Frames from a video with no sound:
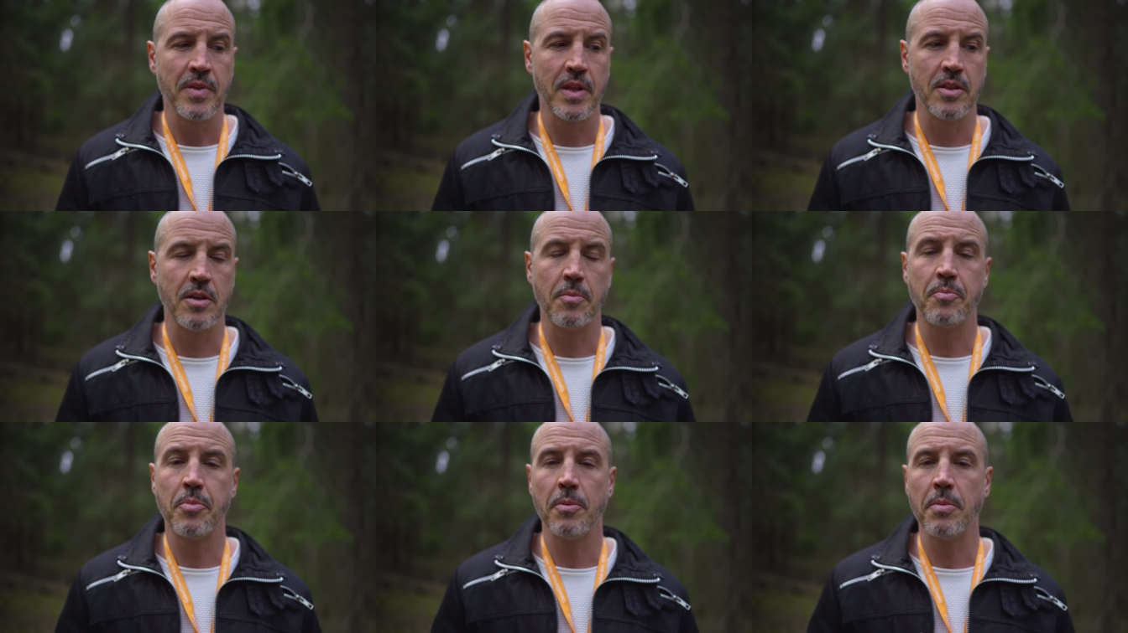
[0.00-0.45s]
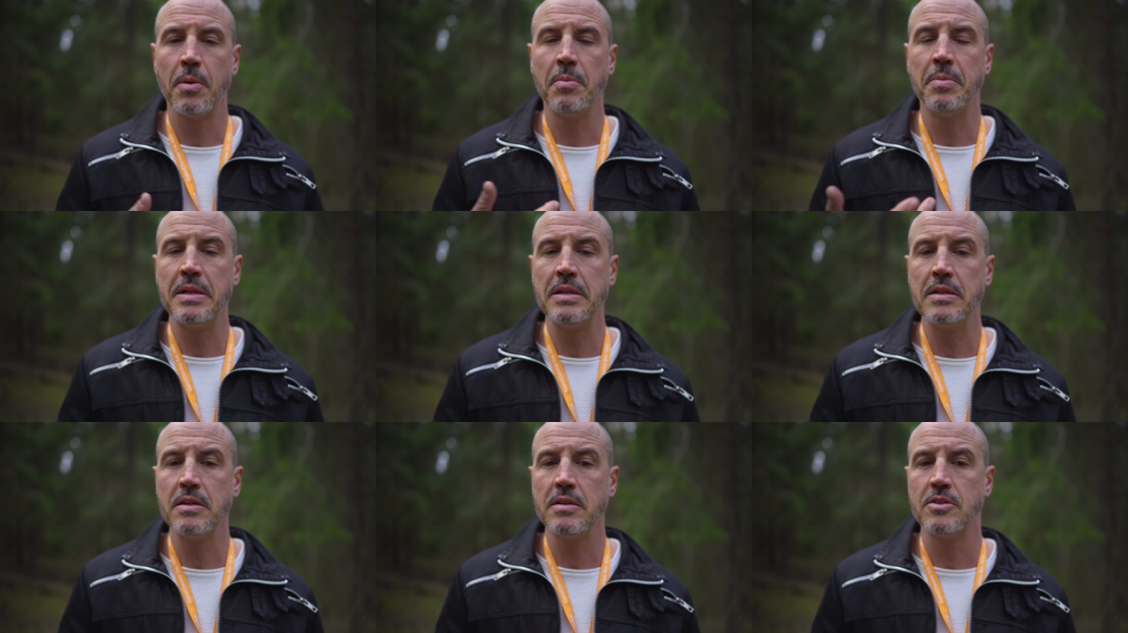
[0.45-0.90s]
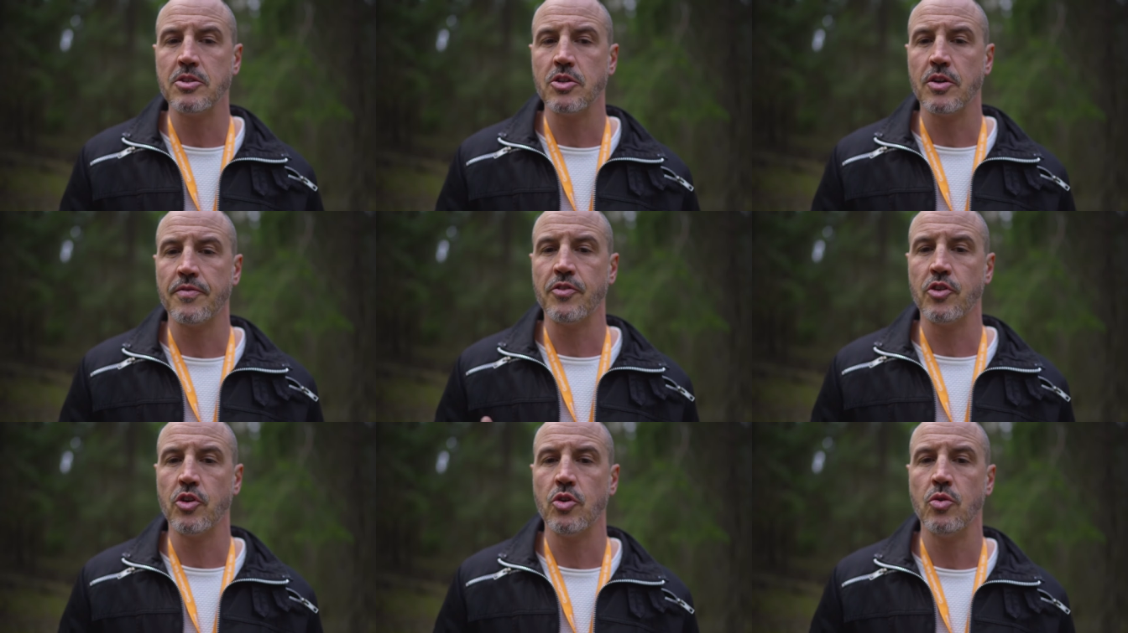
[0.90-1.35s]
the probability
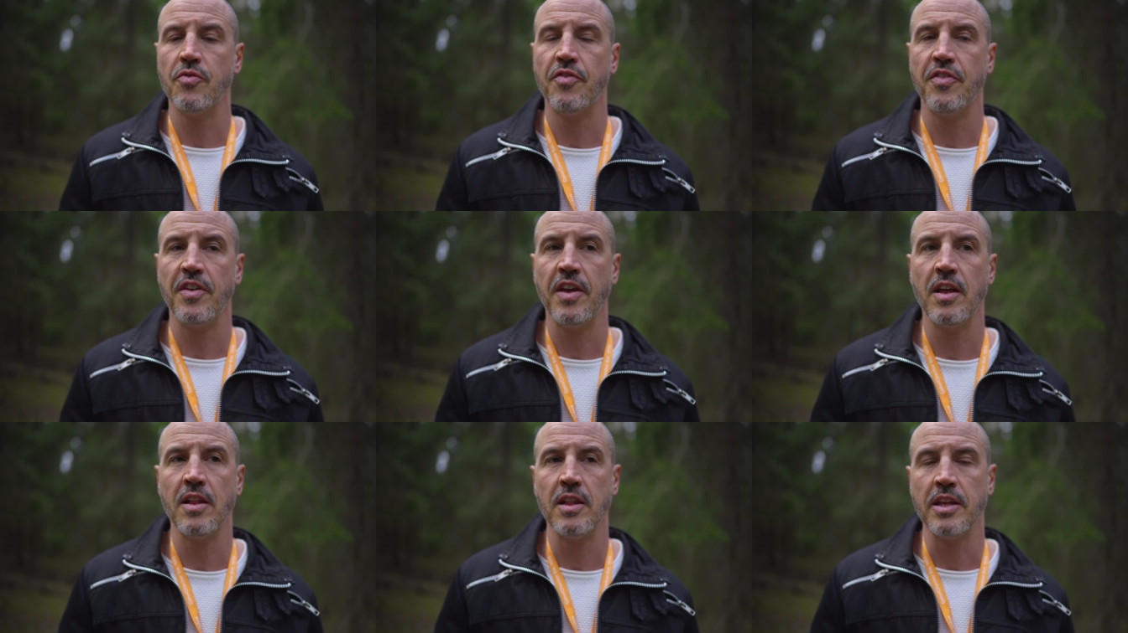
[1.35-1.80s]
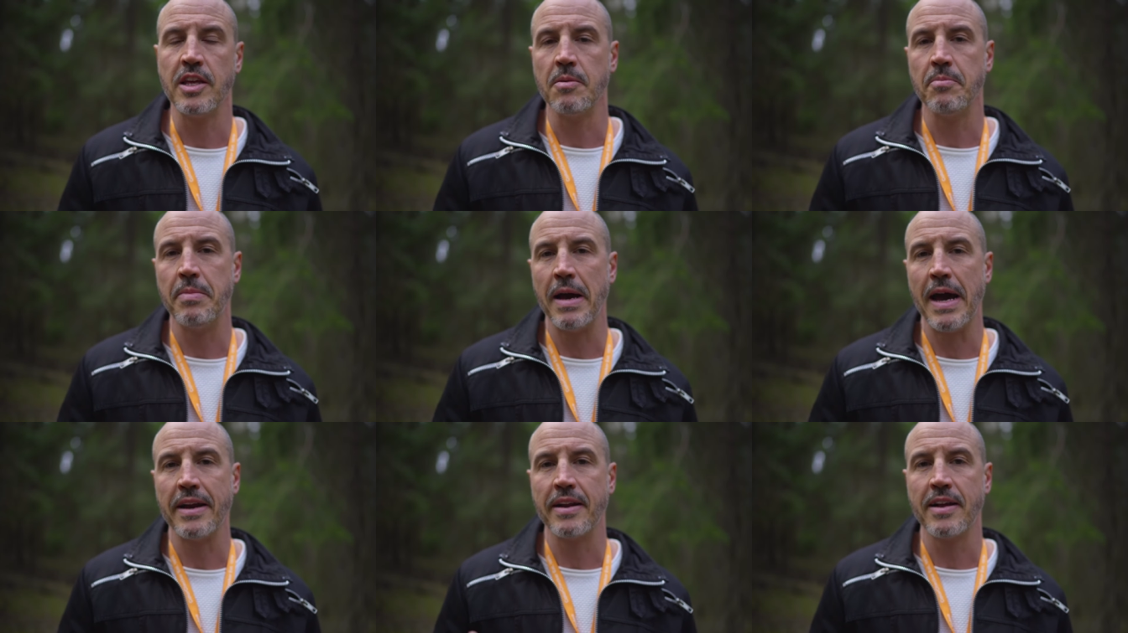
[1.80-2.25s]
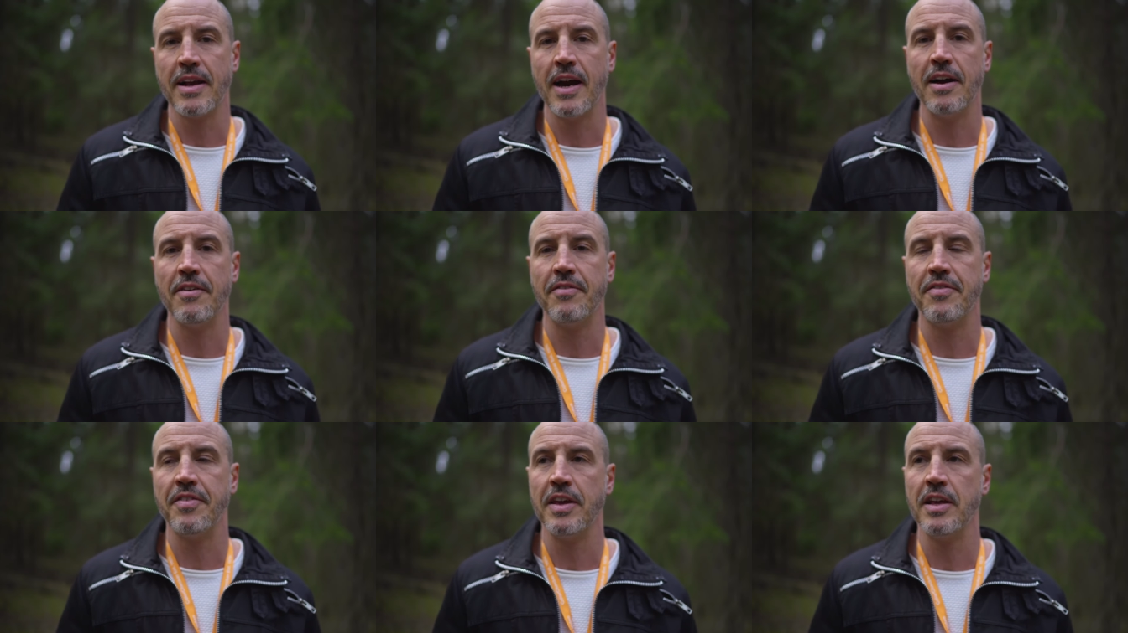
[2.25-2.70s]
of you feeling a bad
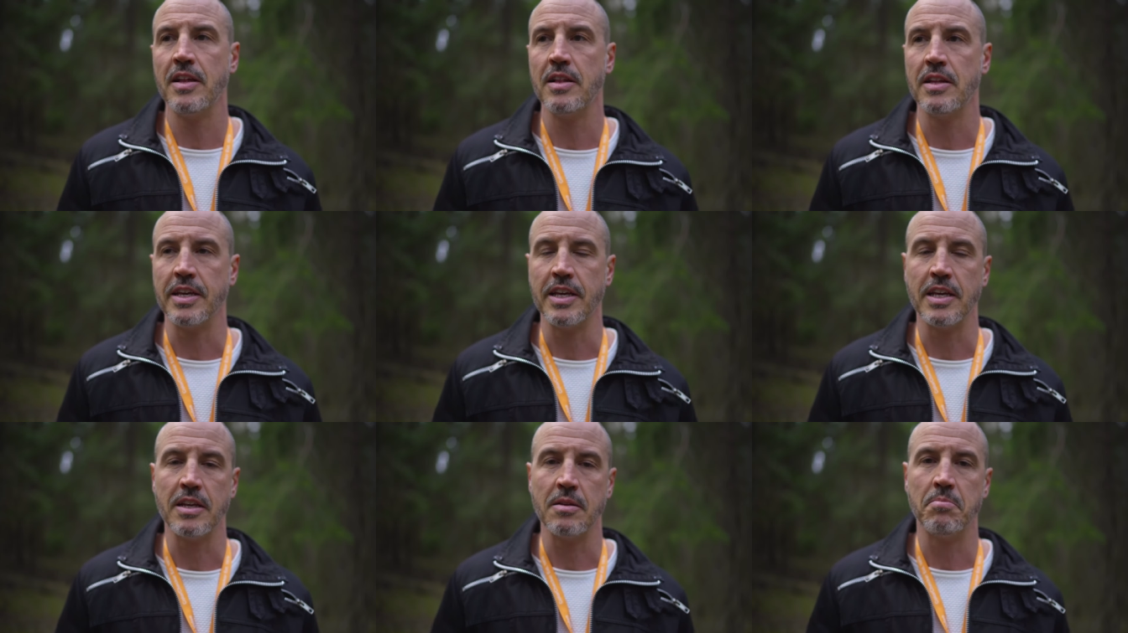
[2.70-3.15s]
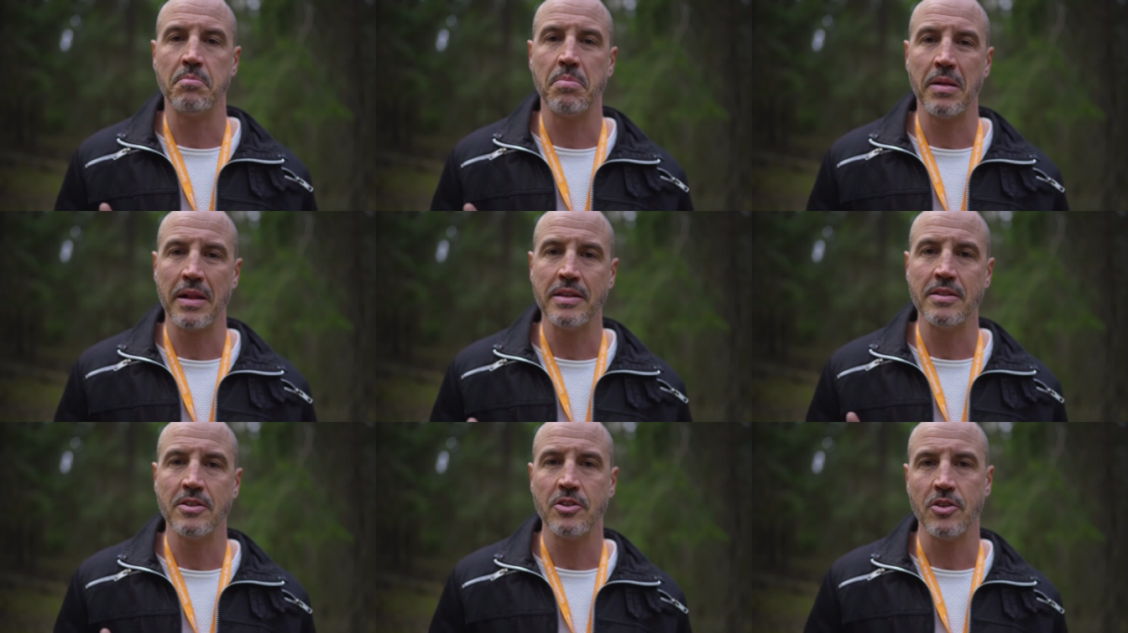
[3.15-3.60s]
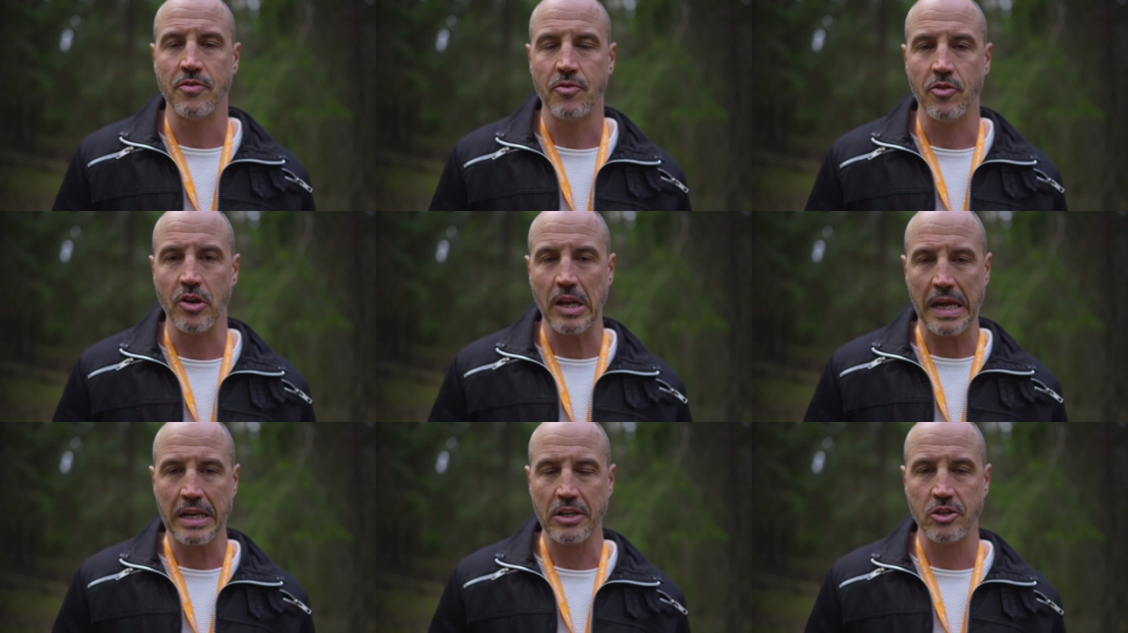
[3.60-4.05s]
gut feeling in plenty of
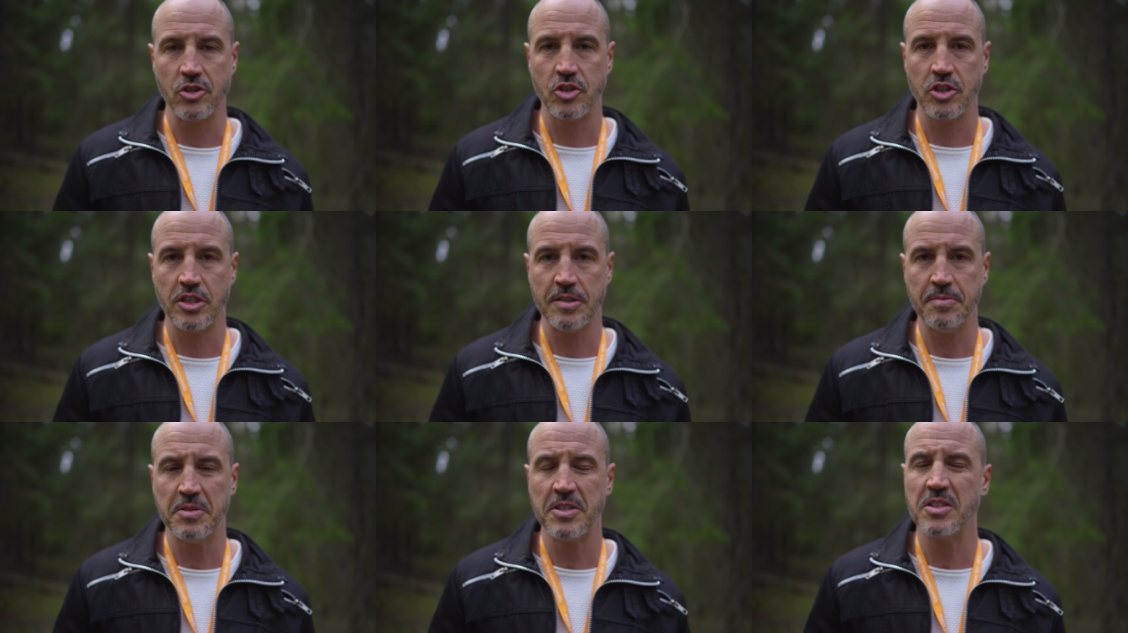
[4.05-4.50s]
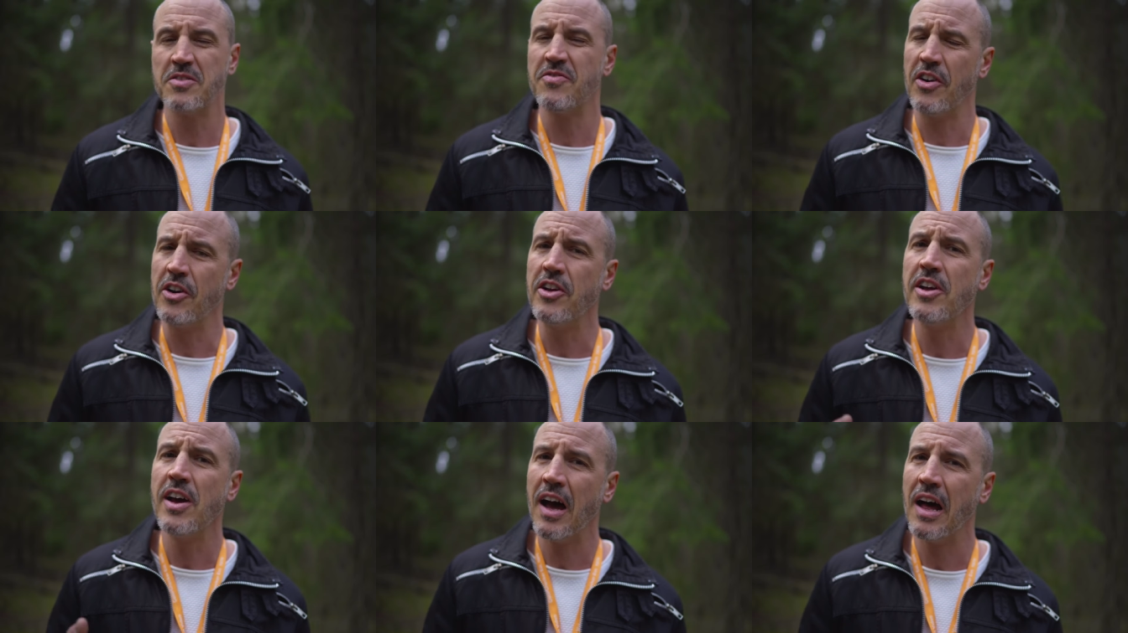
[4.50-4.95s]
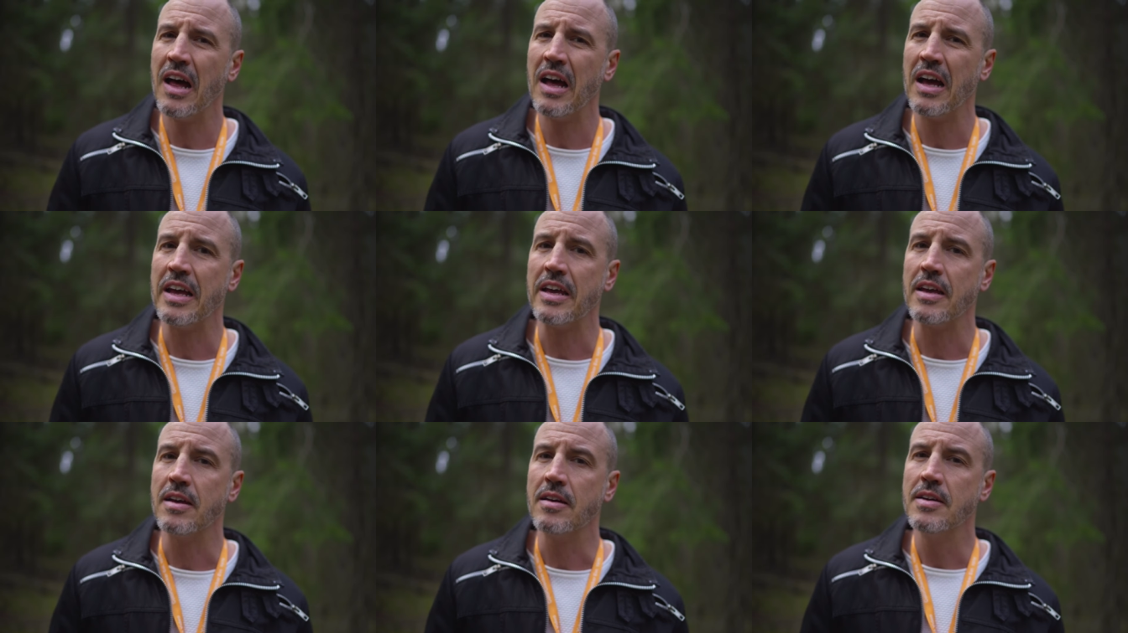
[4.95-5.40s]
relationships is very
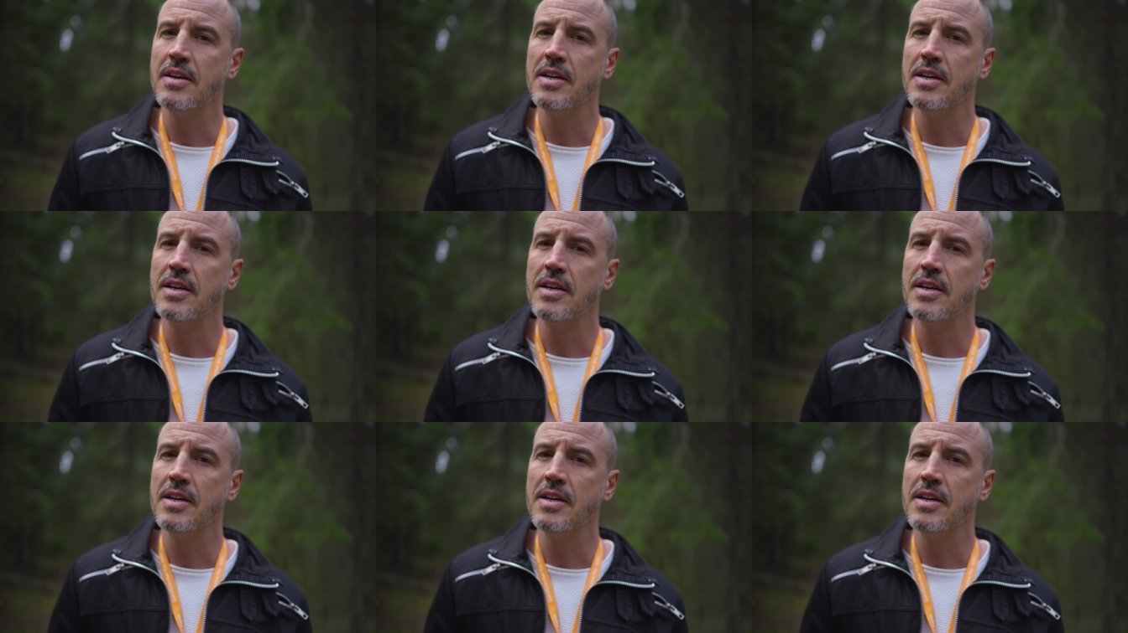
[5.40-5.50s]
high,